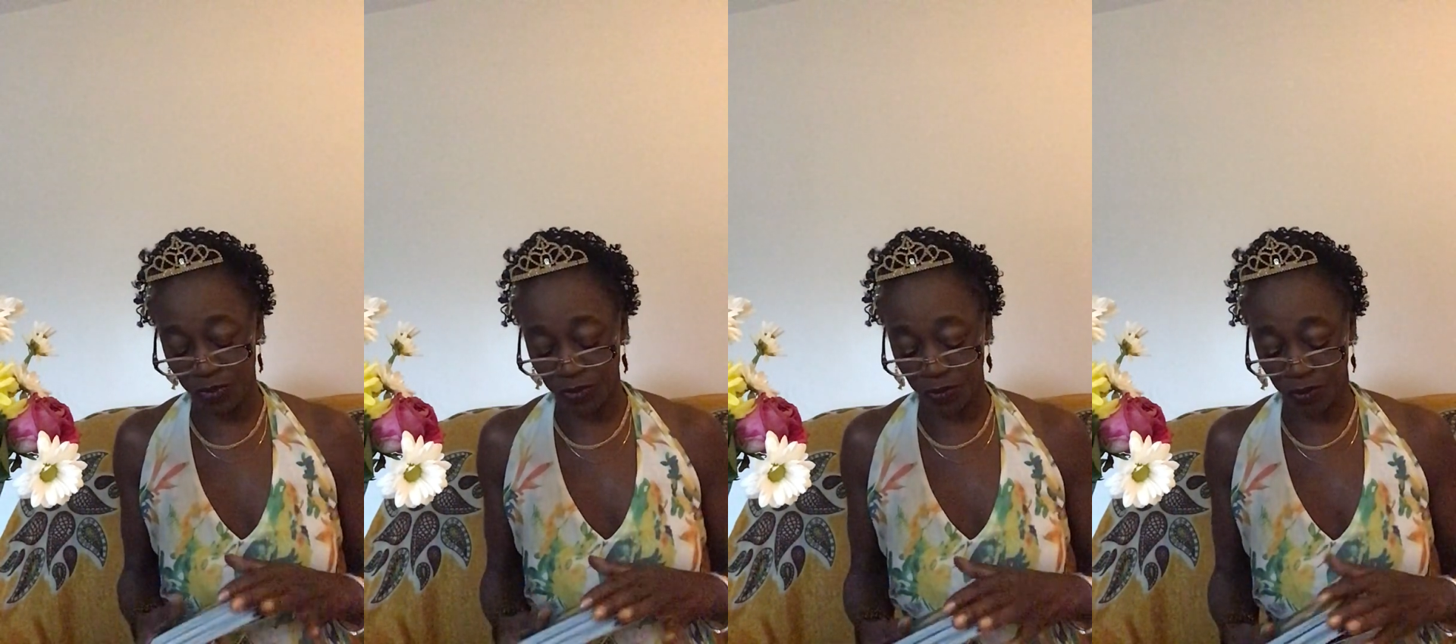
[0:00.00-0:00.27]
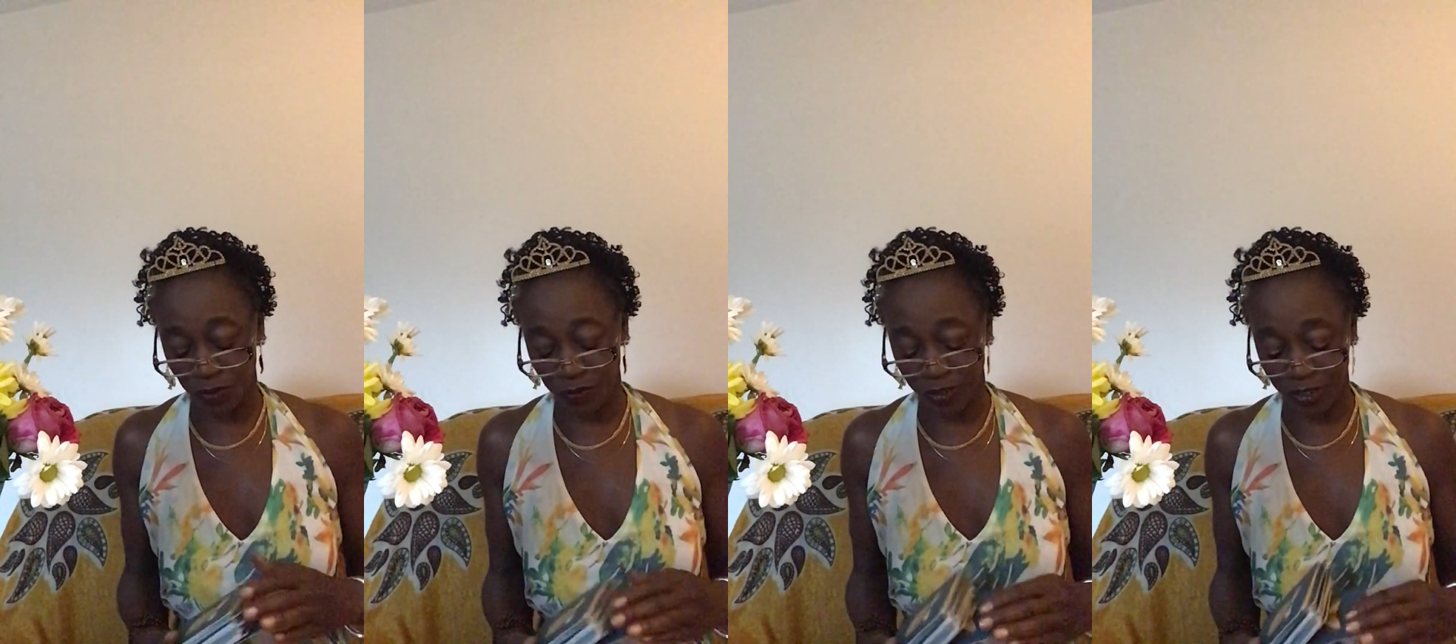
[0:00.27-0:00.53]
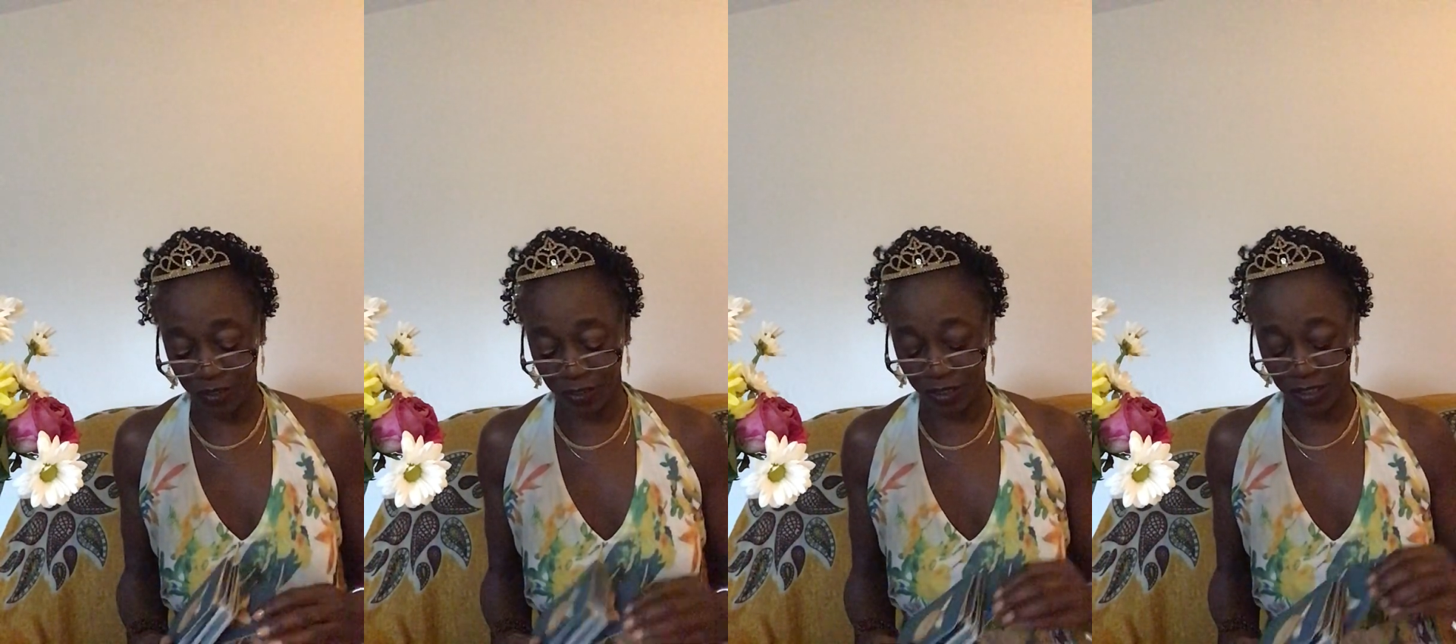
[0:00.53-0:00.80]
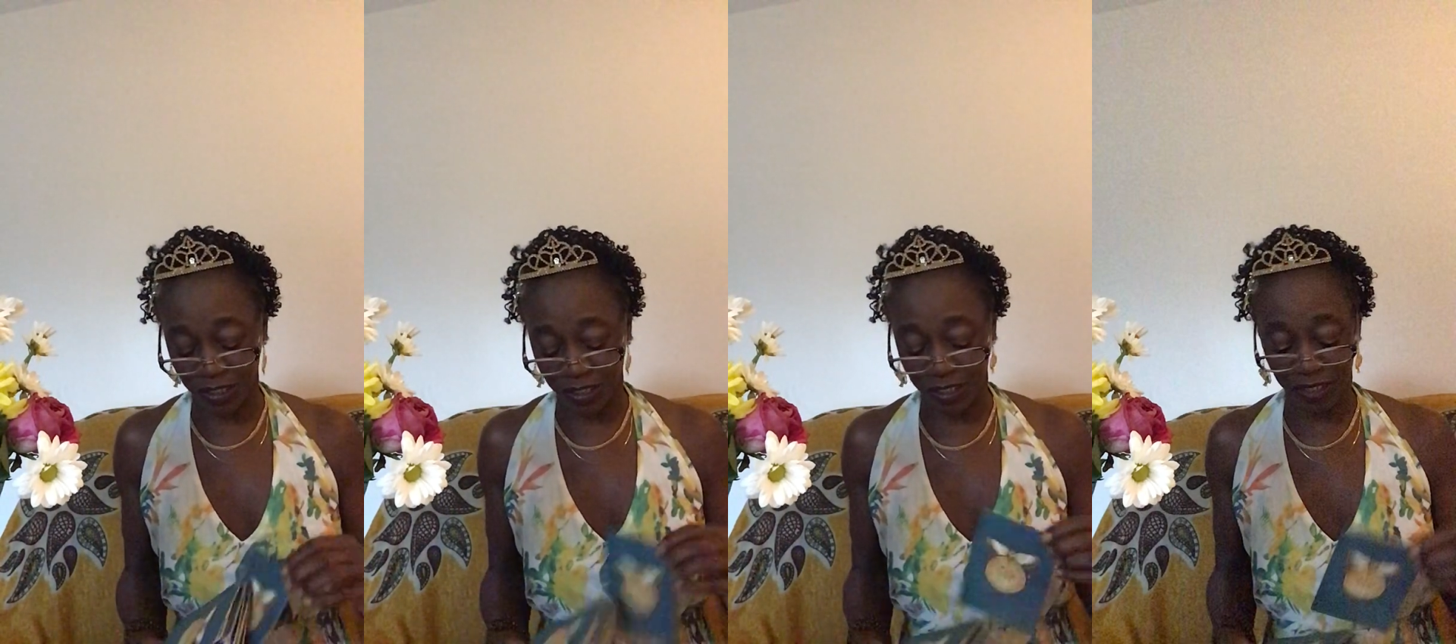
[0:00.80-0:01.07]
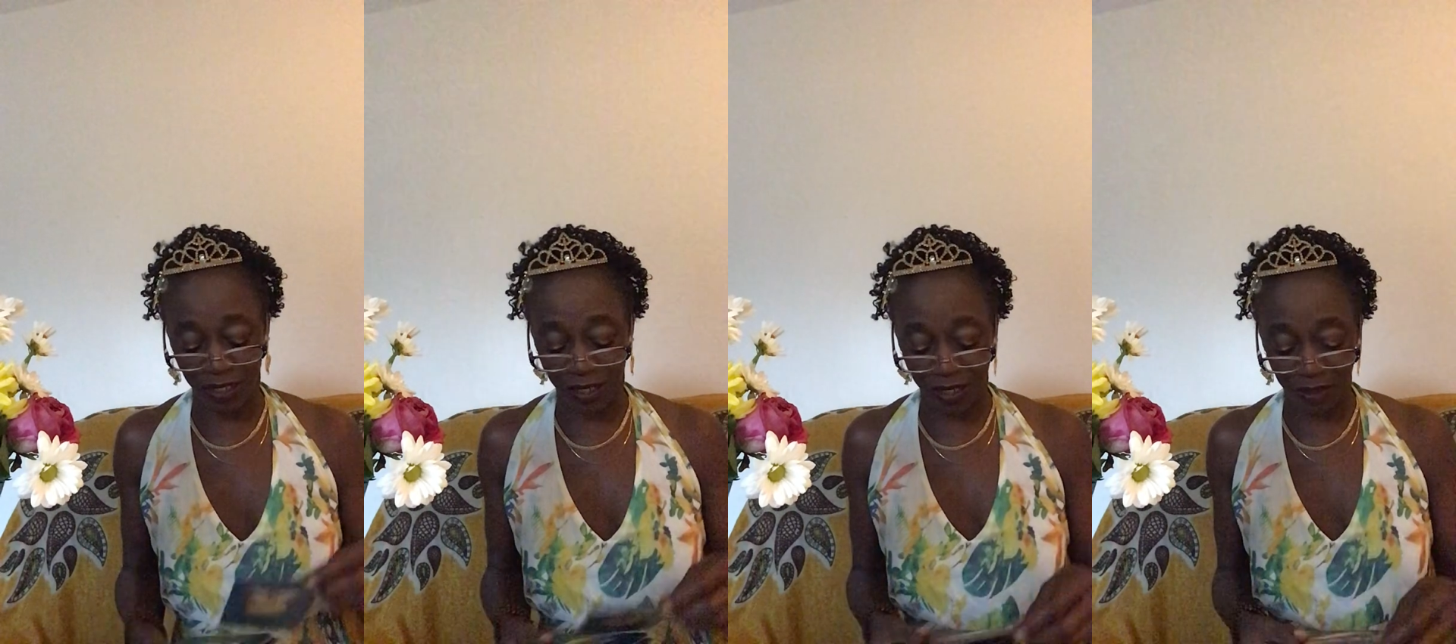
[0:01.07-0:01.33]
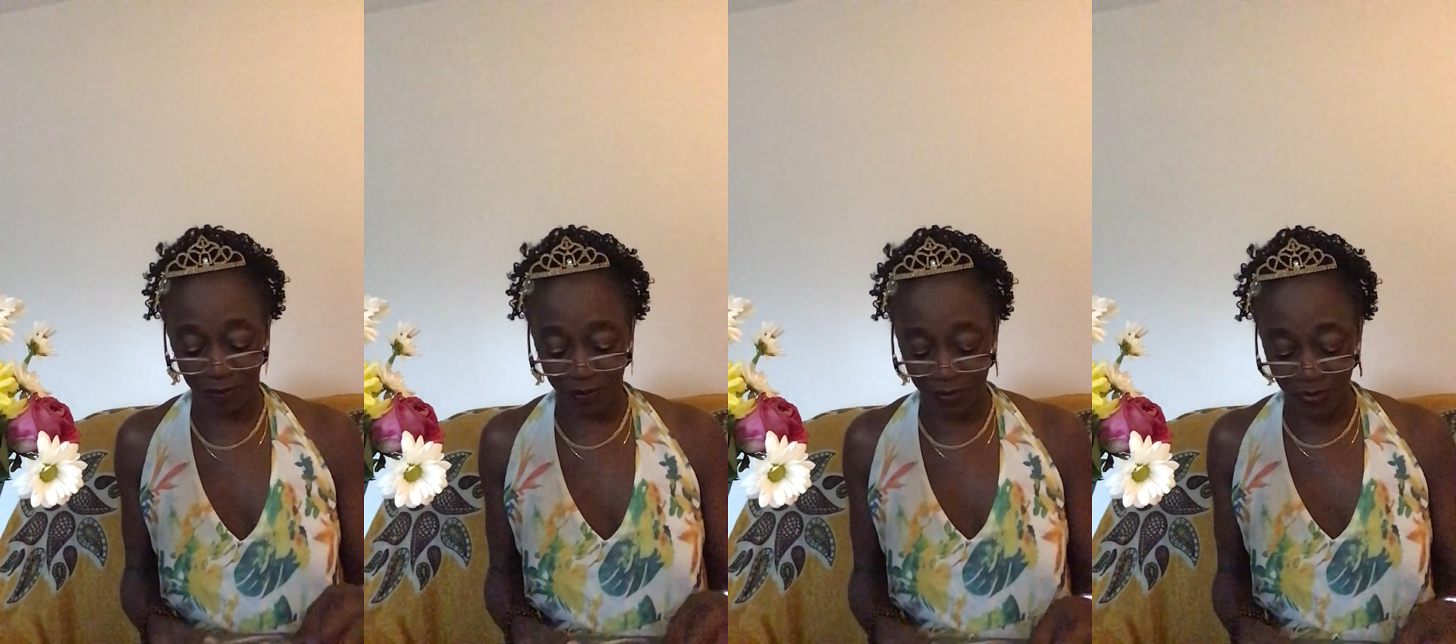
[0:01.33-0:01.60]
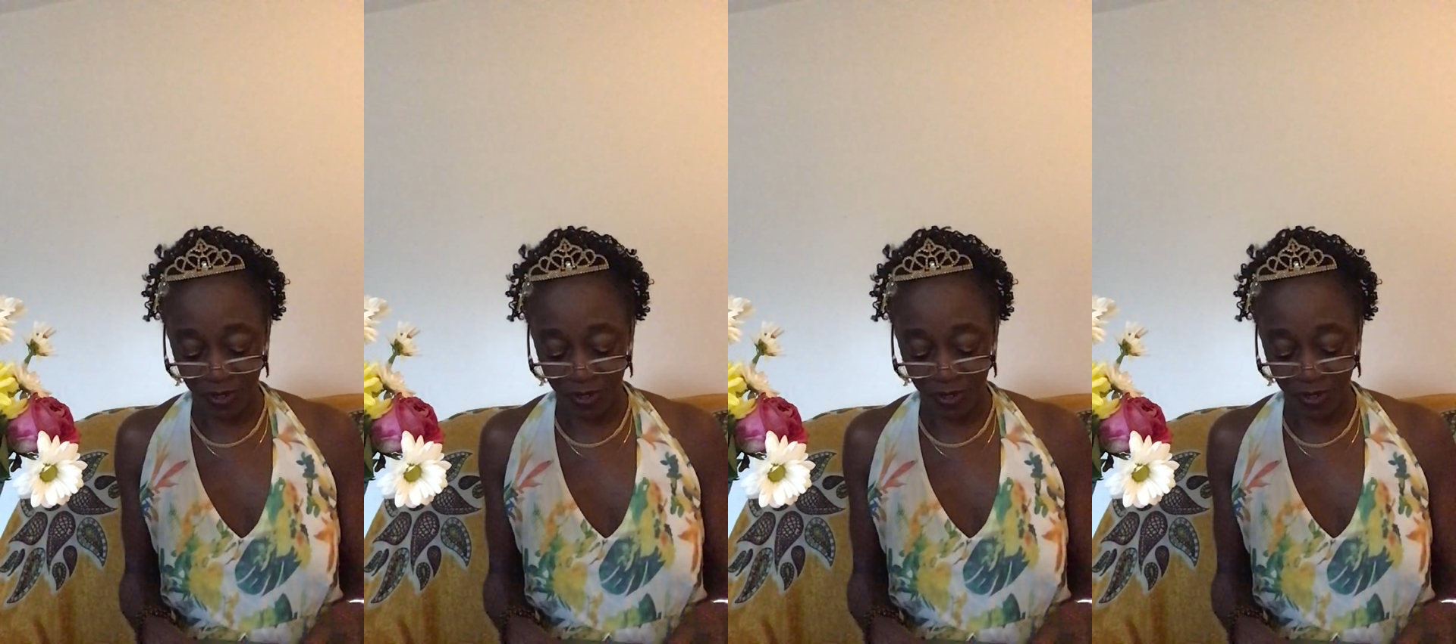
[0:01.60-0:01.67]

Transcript: Taurus, at this time.